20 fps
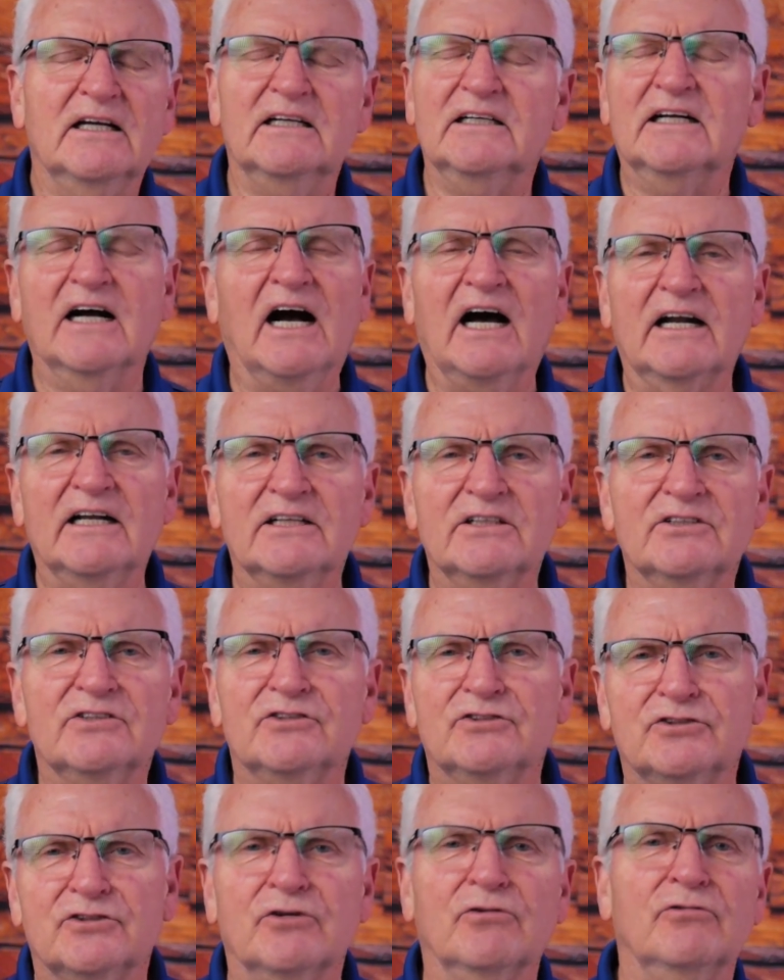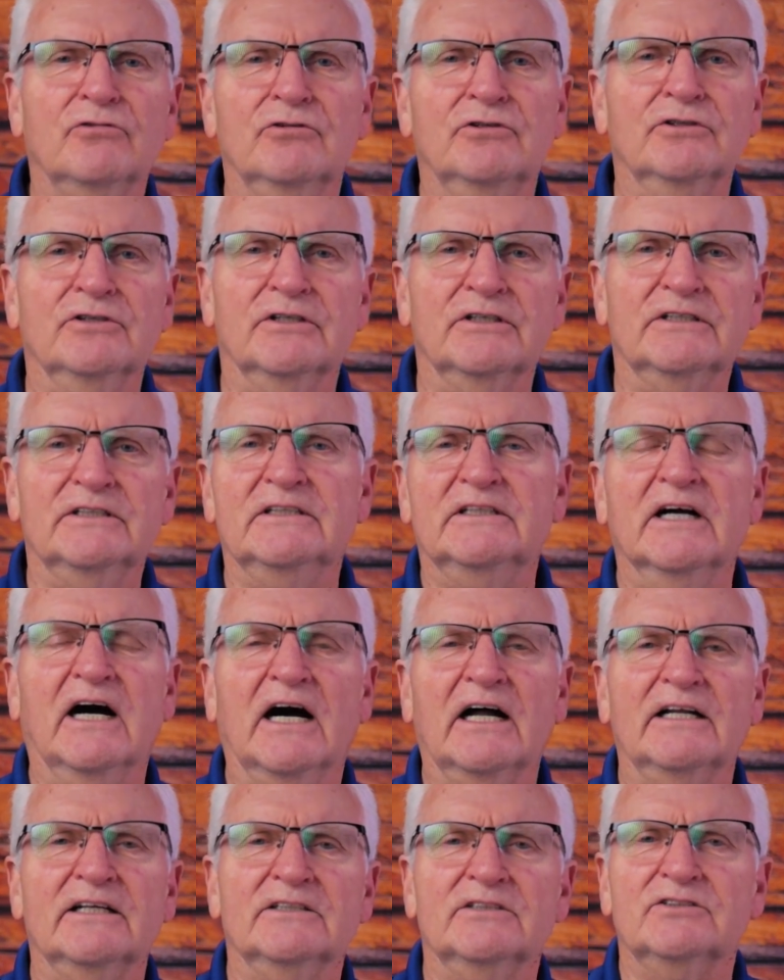God is so good.
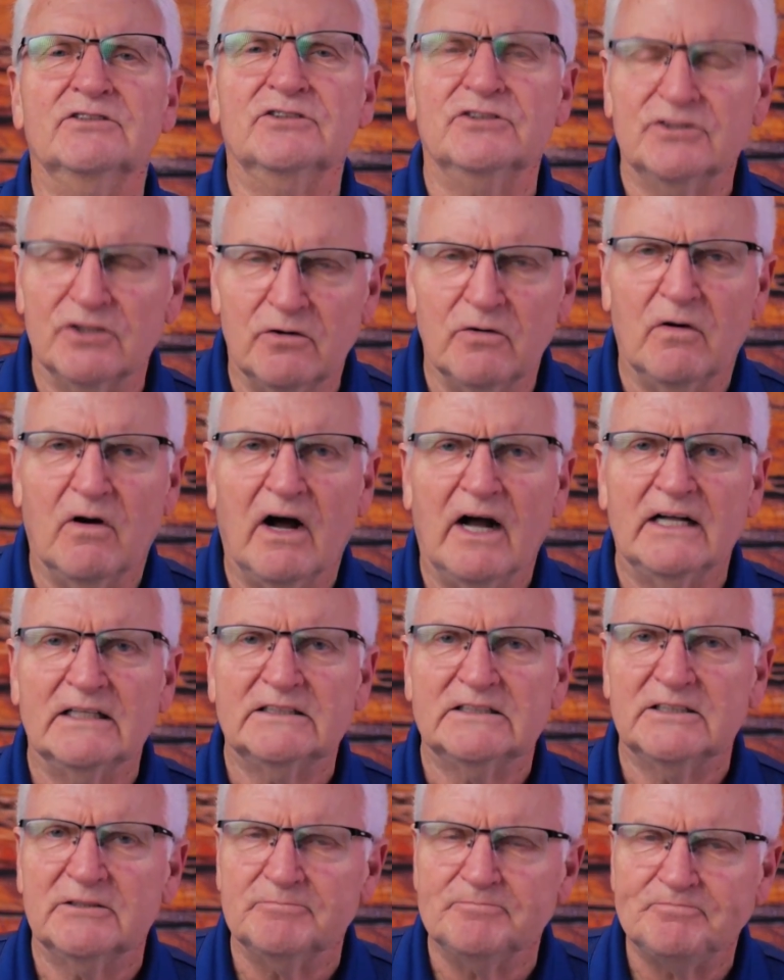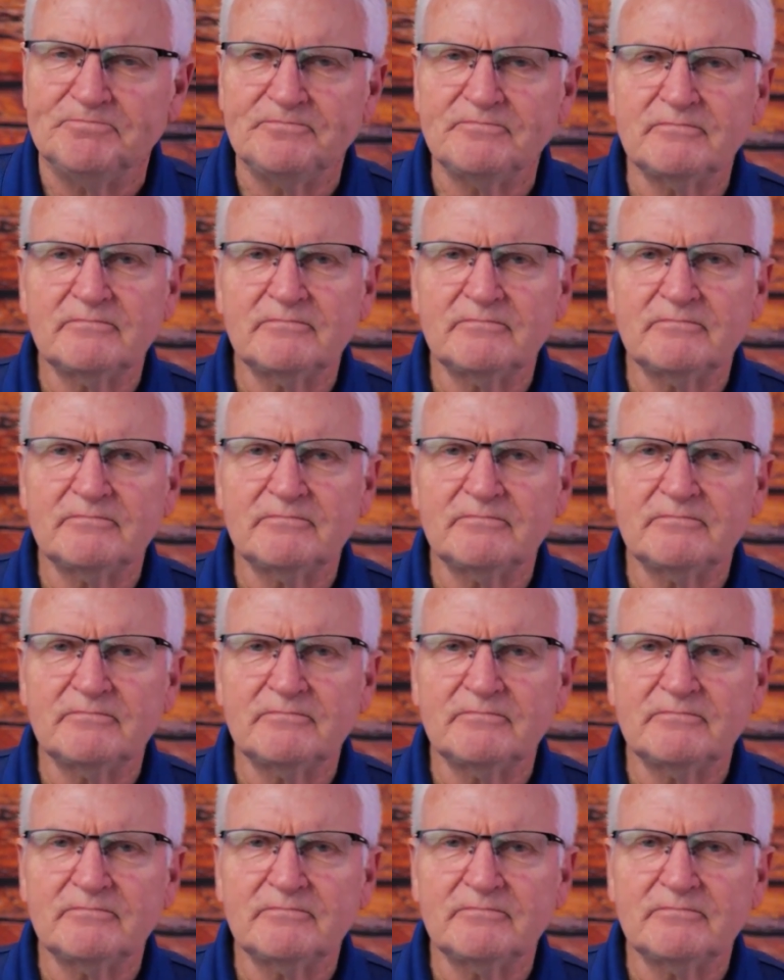God is so awesome.